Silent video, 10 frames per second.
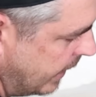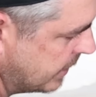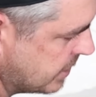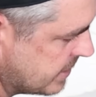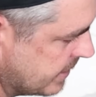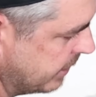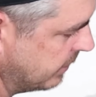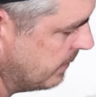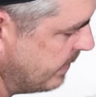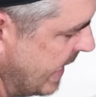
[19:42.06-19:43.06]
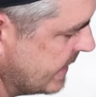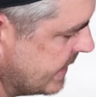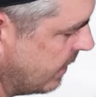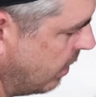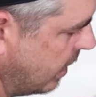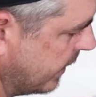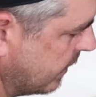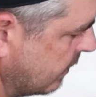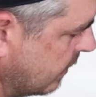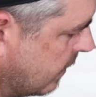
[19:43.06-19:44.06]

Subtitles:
and just literally painting on